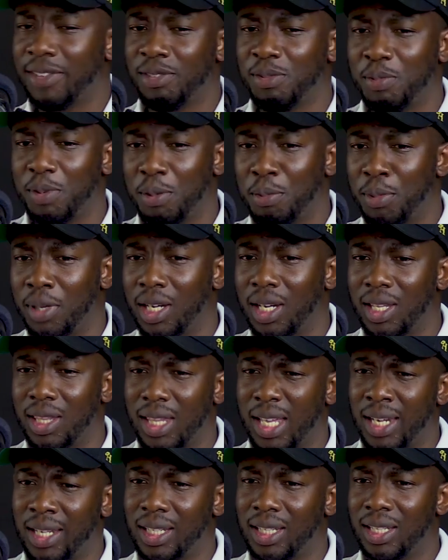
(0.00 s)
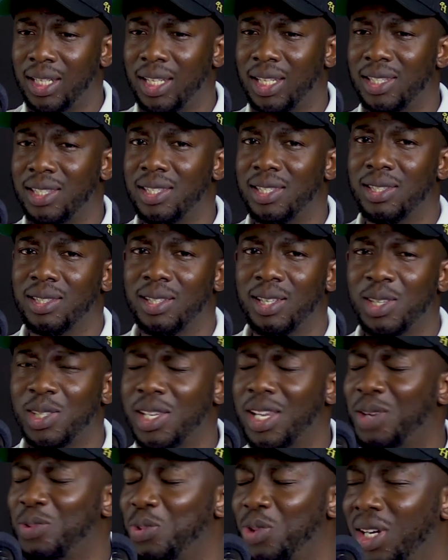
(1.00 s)
laughs per minute that he needs? I
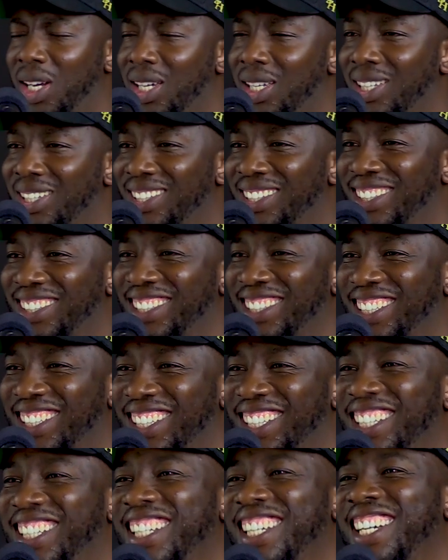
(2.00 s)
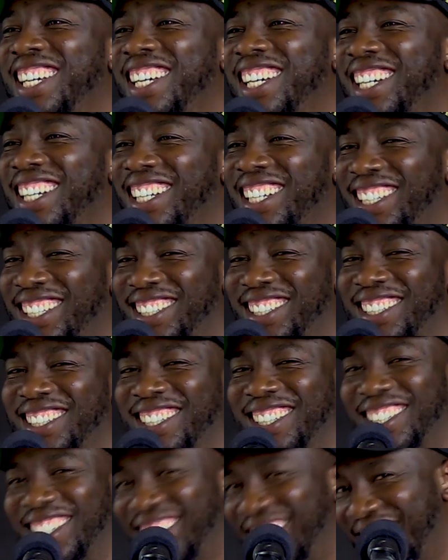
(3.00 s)
was like, what?
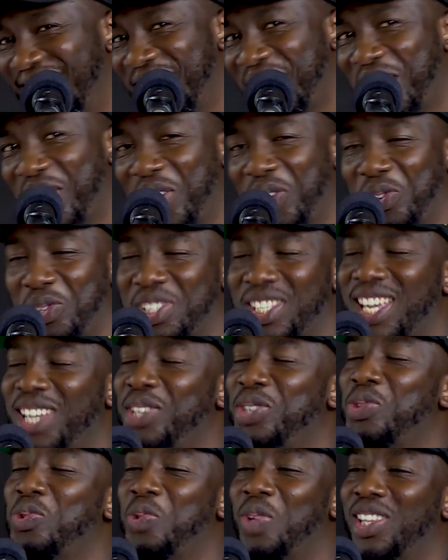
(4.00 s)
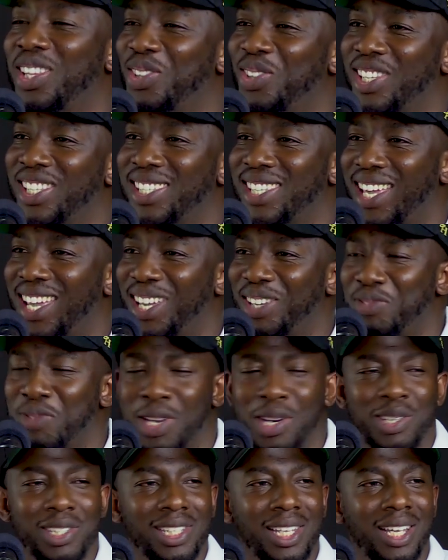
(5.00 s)
Because I knew what they were
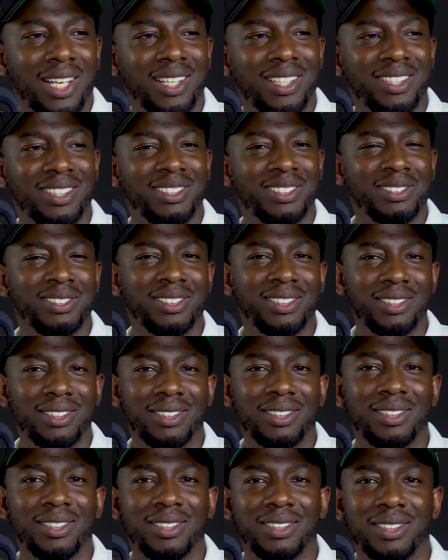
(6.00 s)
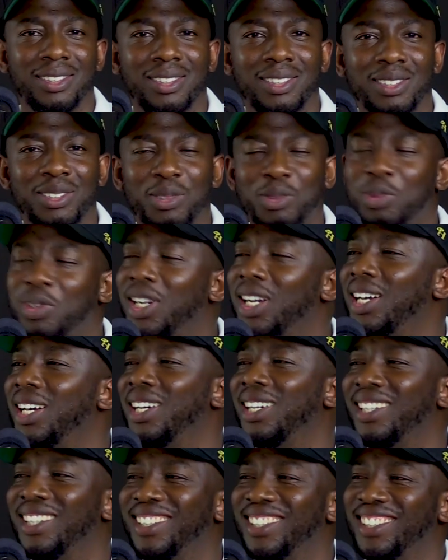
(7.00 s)
saying, but I was like,
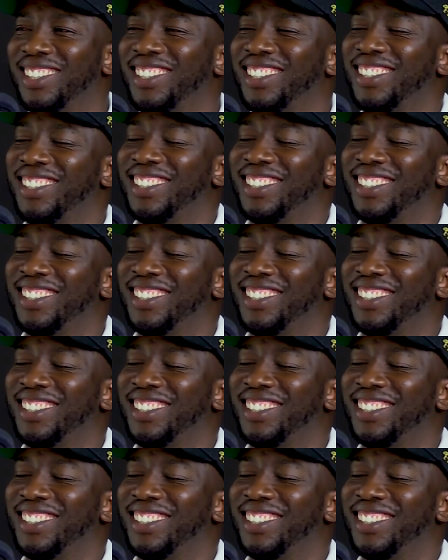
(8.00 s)
what?